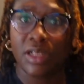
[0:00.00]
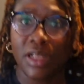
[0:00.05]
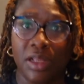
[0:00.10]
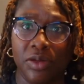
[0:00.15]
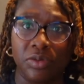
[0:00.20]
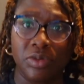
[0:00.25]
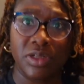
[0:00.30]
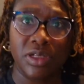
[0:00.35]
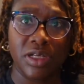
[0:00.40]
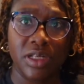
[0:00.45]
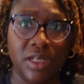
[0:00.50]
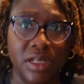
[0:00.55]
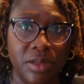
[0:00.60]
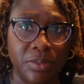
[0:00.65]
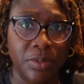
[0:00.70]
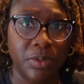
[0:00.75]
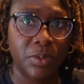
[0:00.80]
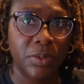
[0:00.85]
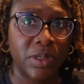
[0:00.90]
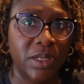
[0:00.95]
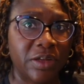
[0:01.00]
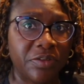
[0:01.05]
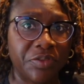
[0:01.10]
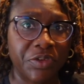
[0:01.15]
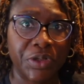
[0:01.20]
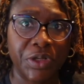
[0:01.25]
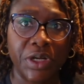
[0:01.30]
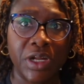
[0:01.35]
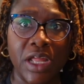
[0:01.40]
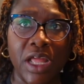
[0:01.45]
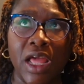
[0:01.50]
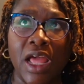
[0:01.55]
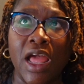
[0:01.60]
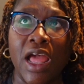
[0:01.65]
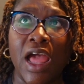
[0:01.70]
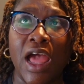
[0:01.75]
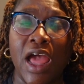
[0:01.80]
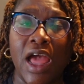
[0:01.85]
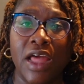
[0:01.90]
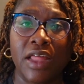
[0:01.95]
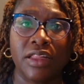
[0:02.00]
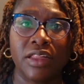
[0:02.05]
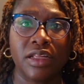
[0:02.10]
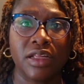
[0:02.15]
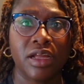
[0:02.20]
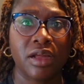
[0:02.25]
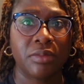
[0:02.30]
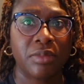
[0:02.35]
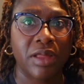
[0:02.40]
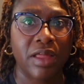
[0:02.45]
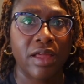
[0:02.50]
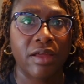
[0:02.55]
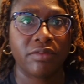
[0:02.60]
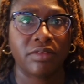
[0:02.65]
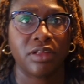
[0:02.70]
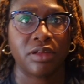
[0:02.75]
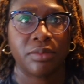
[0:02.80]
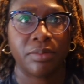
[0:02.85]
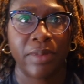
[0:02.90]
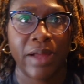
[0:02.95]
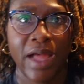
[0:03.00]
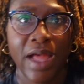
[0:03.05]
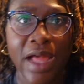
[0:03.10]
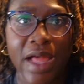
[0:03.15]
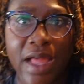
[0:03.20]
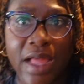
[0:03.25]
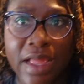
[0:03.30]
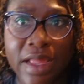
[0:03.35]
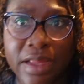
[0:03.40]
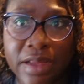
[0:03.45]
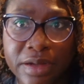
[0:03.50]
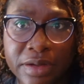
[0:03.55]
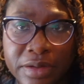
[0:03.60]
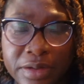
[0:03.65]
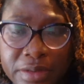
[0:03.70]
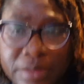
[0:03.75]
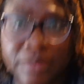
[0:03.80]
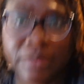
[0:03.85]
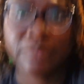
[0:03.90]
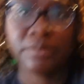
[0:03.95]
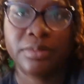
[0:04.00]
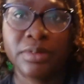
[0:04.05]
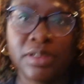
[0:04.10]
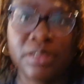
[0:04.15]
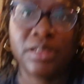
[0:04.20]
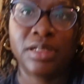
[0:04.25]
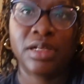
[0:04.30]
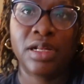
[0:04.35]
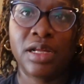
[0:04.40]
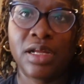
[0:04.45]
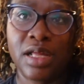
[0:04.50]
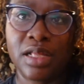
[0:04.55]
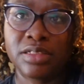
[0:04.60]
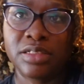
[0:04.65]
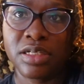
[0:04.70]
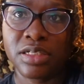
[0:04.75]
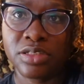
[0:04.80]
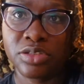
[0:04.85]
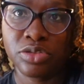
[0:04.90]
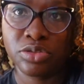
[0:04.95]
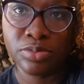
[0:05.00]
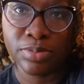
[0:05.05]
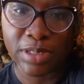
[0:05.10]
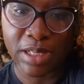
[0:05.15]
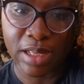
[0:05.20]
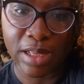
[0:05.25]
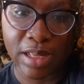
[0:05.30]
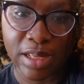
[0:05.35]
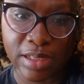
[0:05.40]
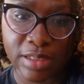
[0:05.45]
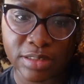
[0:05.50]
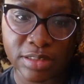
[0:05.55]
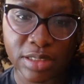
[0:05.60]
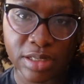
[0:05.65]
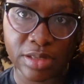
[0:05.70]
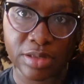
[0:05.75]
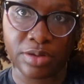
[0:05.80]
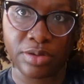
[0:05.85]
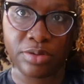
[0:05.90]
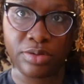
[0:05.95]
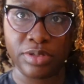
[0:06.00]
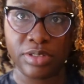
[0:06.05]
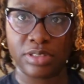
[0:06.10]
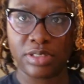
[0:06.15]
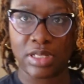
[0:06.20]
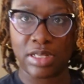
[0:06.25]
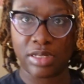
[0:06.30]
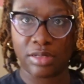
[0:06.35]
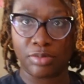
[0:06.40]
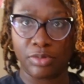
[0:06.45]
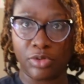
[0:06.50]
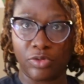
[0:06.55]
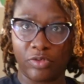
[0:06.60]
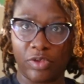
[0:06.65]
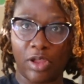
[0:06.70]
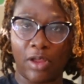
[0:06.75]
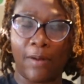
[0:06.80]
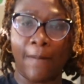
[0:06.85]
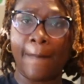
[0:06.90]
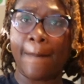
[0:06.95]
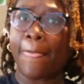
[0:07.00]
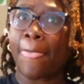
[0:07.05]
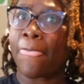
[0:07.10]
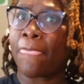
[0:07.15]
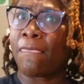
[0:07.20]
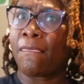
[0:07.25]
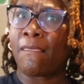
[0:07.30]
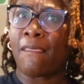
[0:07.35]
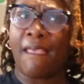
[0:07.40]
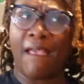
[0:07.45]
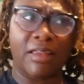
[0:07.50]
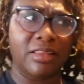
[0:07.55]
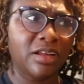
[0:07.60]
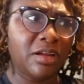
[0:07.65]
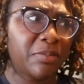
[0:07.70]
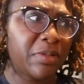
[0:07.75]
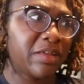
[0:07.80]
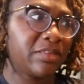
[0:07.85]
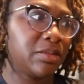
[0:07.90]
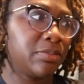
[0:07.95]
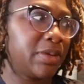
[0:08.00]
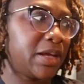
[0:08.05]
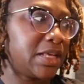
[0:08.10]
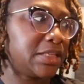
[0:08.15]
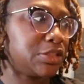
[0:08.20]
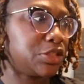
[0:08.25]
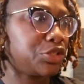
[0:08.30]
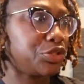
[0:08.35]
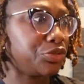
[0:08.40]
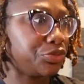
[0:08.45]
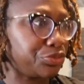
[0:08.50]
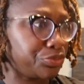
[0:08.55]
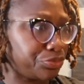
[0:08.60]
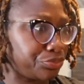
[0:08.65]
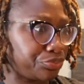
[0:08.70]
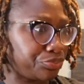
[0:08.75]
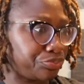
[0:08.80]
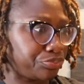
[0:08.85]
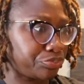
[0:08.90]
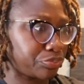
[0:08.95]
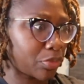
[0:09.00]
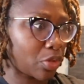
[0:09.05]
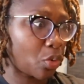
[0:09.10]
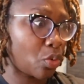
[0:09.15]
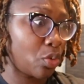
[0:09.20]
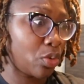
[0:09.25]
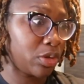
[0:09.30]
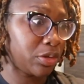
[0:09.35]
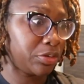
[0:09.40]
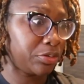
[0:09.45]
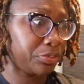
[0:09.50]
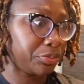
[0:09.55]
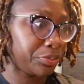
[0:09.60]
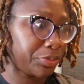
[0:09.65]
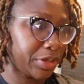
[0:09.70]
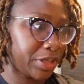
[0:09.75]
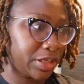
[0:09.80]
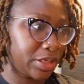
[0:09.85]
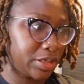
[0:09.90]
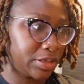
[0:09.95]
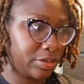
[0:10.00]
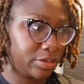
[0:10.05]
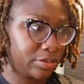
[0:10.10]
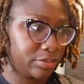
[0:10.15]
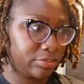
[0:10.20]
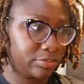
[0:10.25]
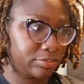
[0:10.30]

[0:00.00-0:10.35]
day with the clip or whatever. I think I might have to buy, and I got y'all super high as hell because I had to move y'all. I think I might have to buy two or three,